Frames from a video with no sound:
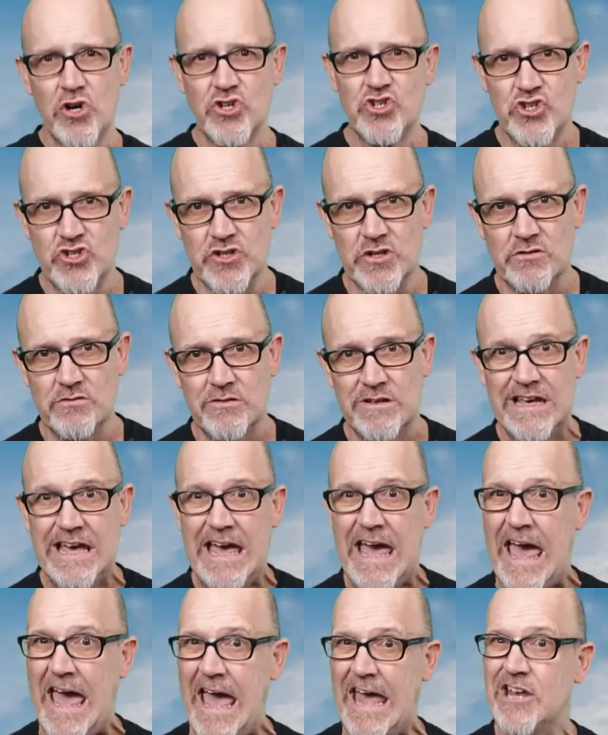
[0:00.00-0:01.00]
oxygen
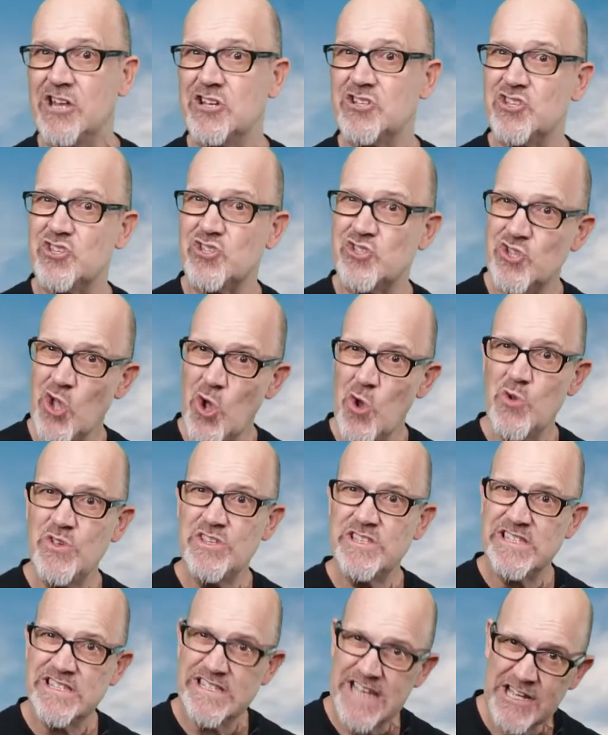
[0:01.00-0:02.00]
had so
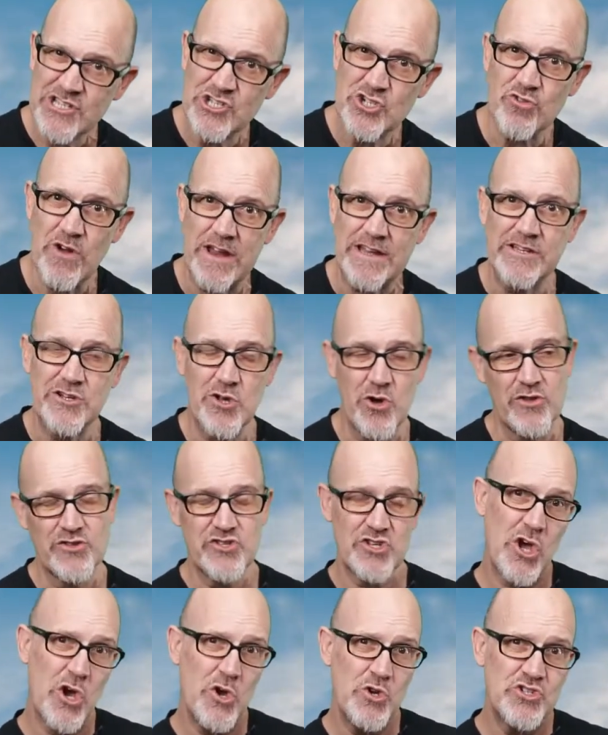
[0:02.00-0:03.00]
saturated
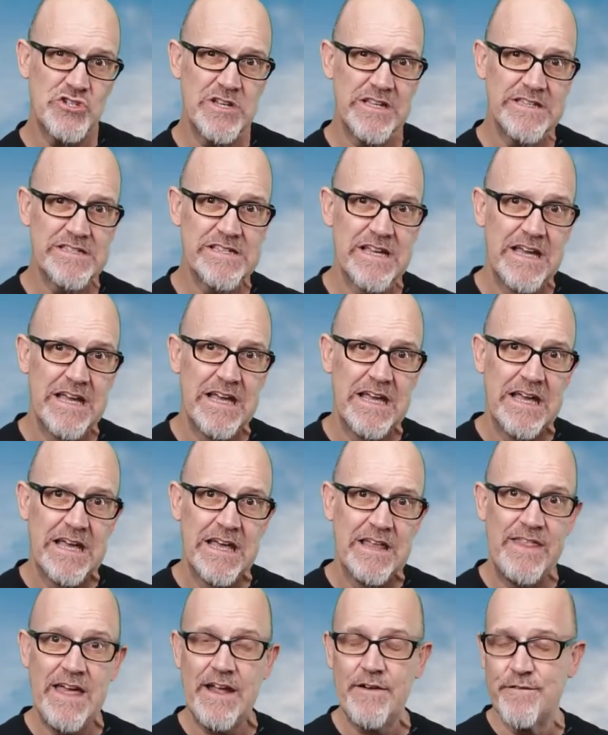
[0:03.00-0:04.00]
Earth's oceans
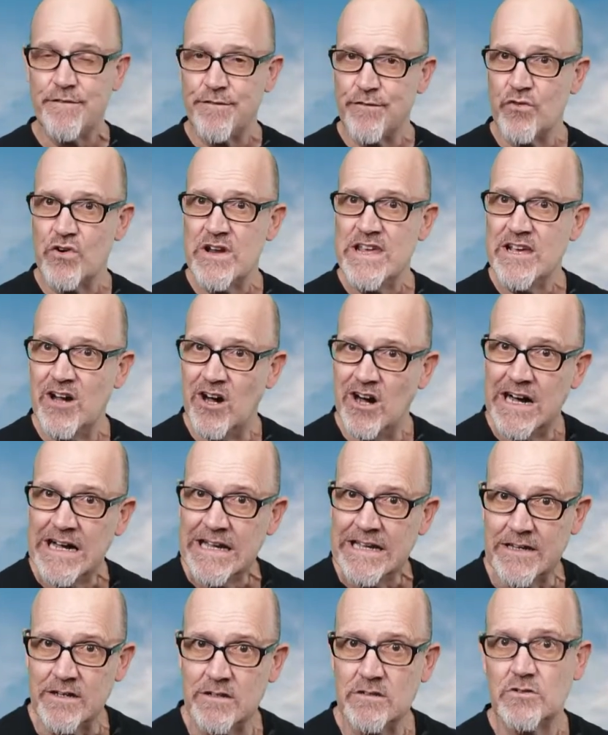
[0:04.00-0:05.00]
that free
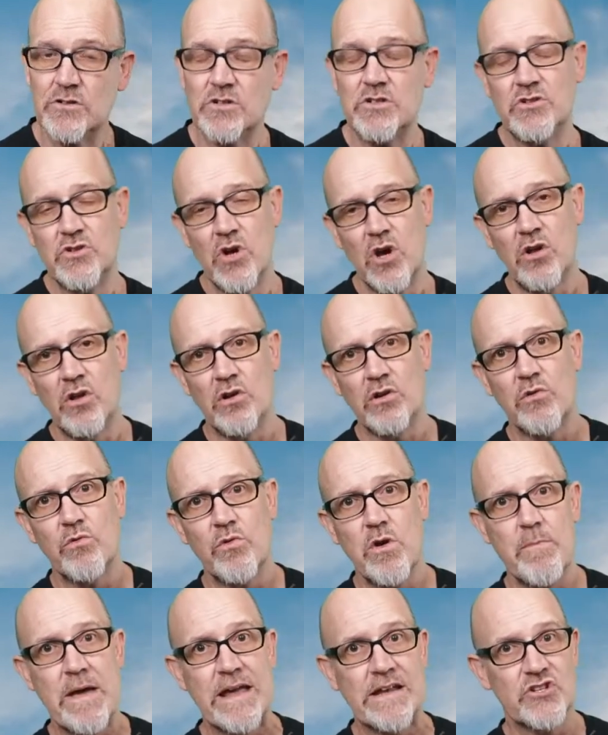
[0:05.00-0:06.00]
iron could no longer
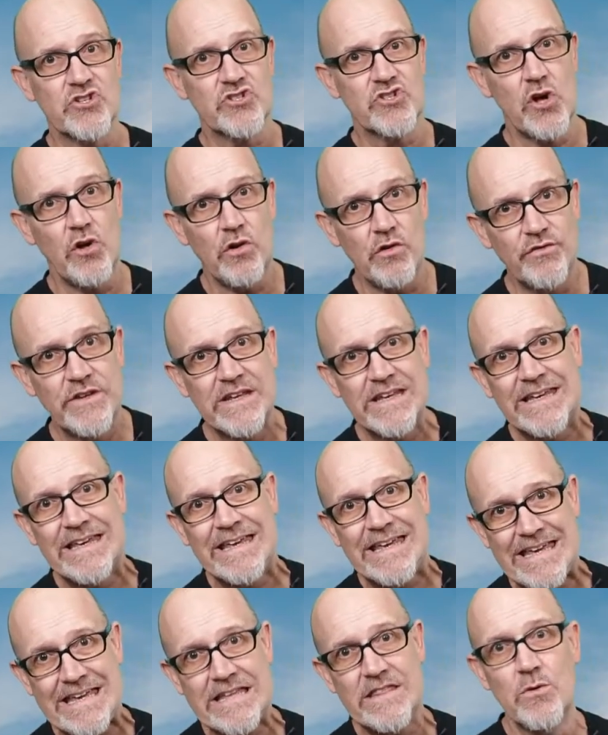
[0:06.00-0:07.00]
remain dissolved
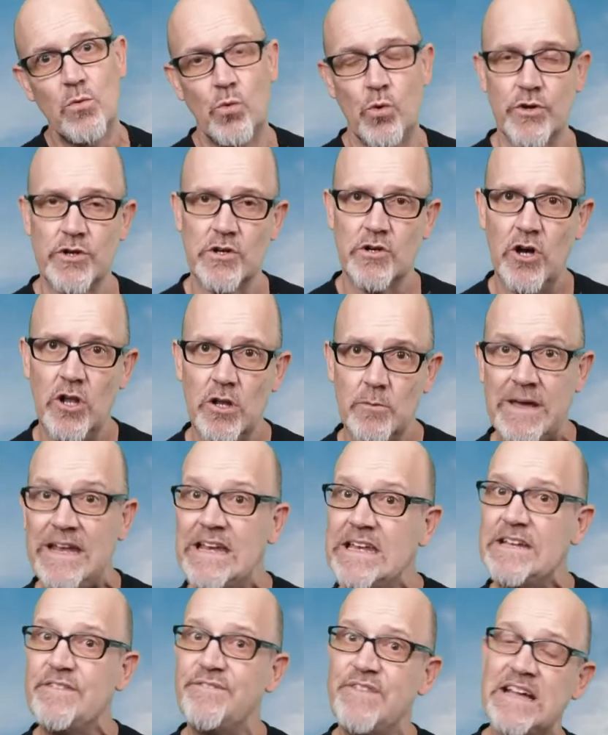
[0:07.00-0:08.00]
in the water column.
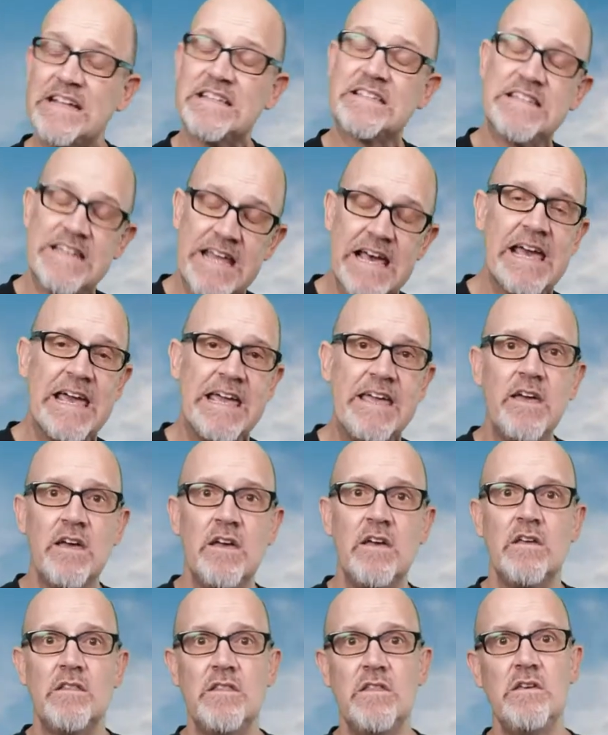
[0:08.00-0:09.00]
And in fact, today,
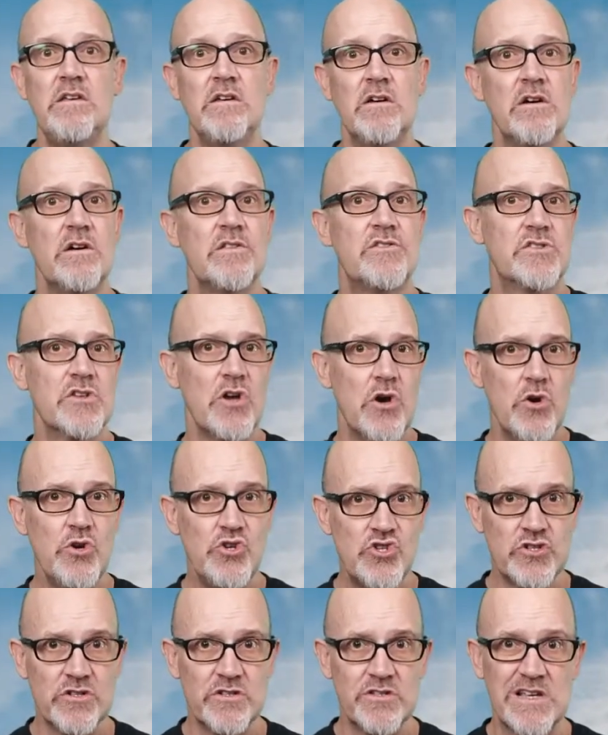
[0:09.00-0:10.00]
the Earth's
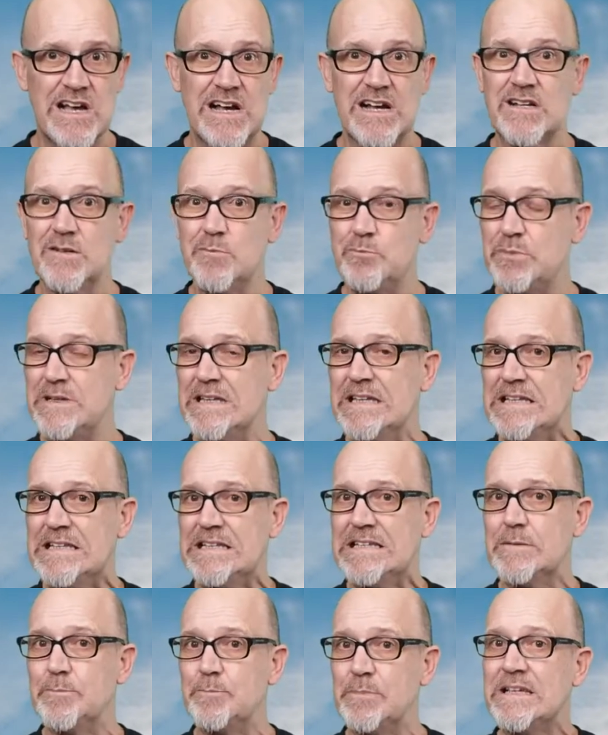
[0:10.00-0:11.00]
oceans are
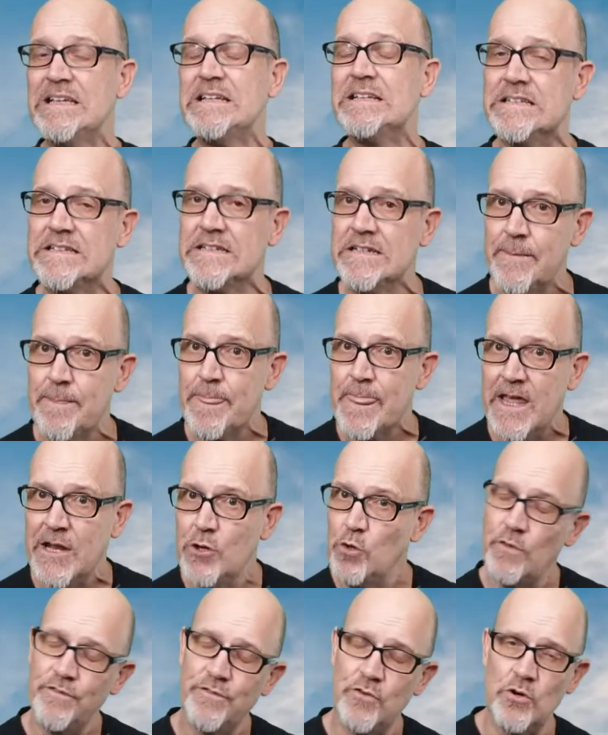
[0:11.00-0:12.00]
completely depleted
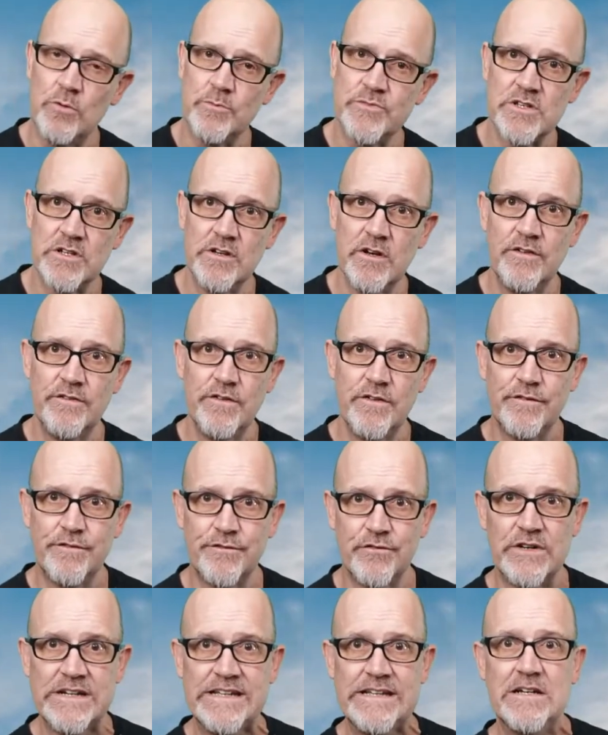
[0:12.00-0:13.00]
in all forms of
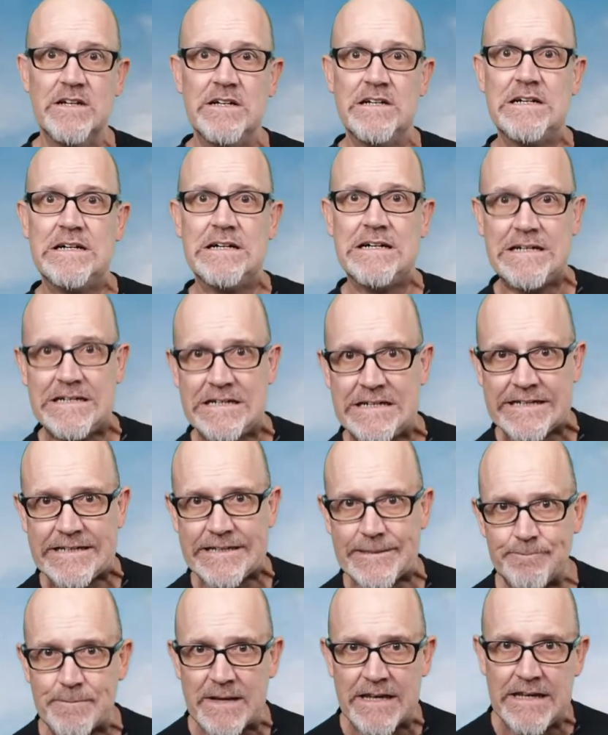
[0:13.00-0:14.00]
free
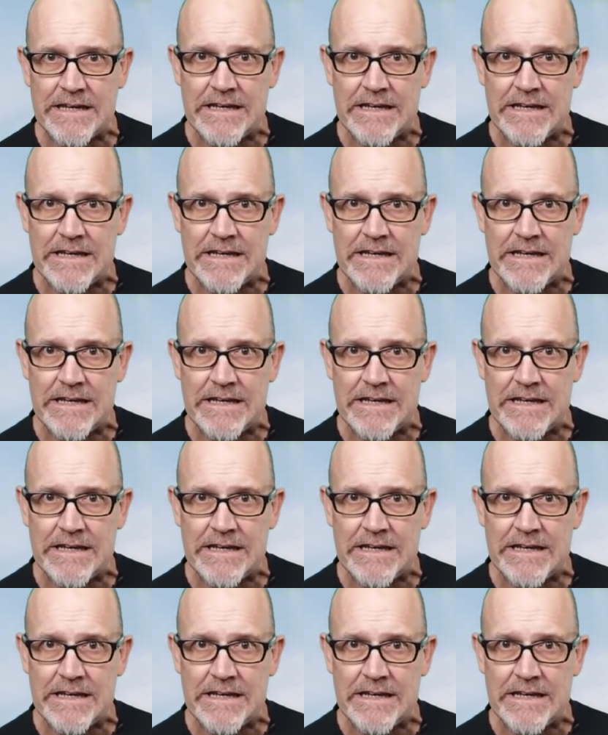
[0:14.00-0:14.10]
iron.